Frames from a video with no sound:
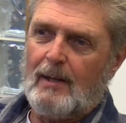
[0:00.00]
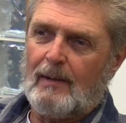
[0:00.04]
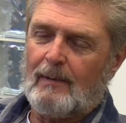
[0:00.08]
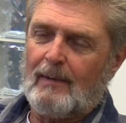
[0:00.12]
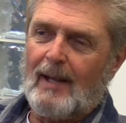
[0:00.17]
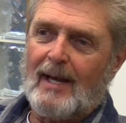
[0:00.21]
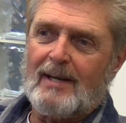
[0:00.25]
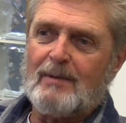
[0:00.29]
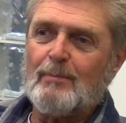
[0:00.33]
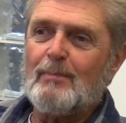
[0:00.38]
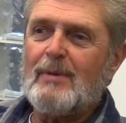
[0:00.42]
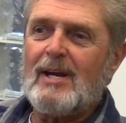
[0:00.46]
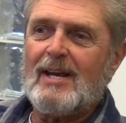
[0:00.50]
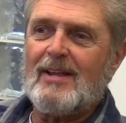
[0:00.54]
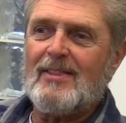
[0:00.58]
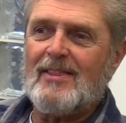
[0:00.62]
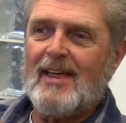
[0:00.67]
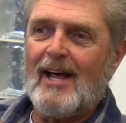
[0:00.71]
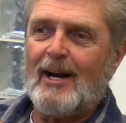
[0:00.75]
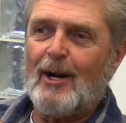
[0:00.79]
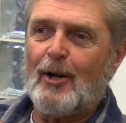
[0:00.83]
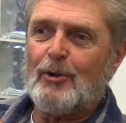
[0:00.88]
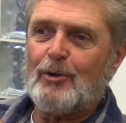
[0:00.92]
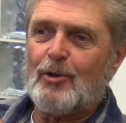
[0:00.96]
like me
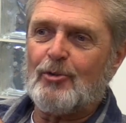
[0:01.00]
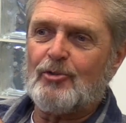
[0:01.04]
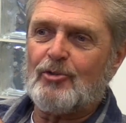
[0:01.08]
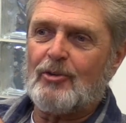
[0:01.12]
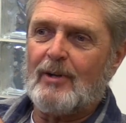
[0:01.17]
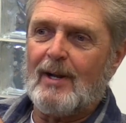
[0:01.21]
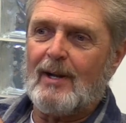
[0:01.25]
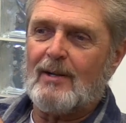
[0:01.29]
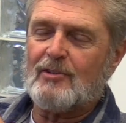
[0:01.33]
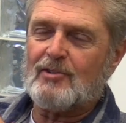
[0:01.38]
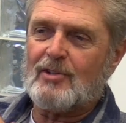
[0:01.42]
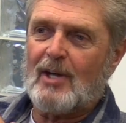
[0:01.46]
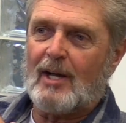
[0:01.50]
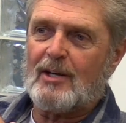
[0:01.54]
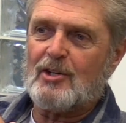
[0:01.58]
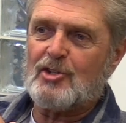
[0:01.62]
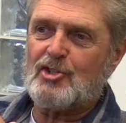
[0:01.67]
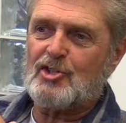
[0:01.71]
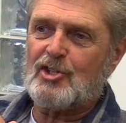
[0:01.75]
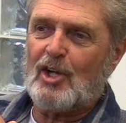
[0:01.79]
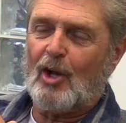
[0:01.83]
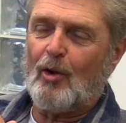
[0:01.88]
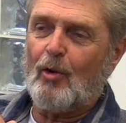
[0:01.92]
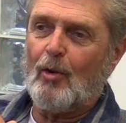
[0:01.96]
that understands how to
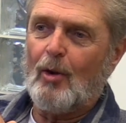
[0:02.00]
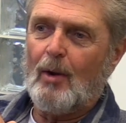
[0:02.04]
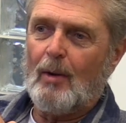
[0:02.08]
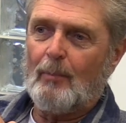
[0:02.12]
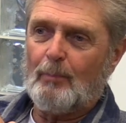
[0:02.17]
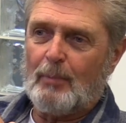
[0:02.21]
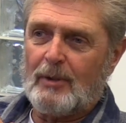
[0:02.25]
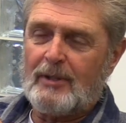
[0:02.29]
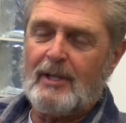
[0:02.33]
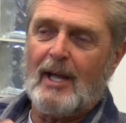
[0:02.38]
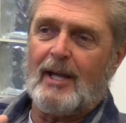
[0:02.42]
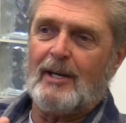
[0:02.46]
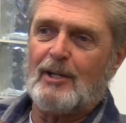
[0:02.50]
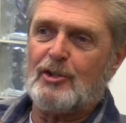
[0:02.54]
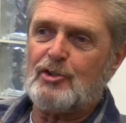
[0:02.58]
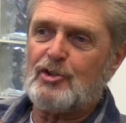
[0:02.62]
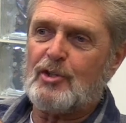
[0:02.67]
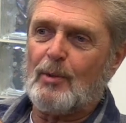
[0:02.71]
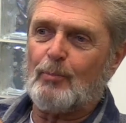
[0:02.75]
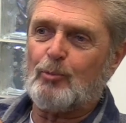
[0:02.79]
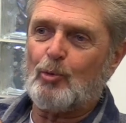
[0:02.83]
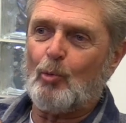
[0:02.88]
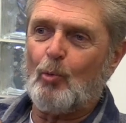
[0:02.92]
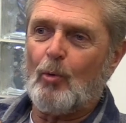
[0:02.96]
sell potato
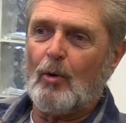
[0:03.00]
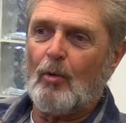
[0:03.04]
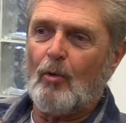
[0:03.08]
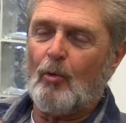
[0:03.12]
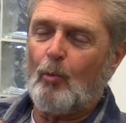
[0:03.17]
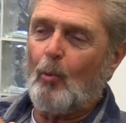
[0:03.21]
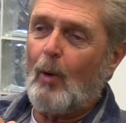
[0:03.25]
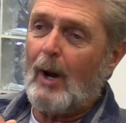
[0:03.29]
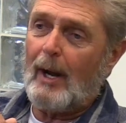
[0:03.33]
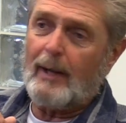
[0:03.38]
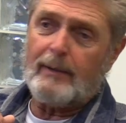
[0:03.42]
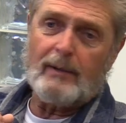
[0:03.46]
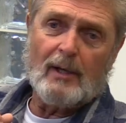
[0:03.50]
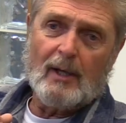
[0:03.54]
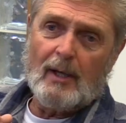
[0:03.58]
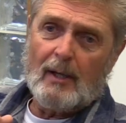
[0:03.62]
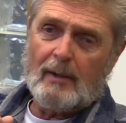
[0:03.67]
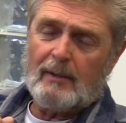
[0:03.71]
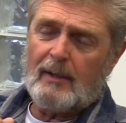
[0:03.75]
chips worldwide.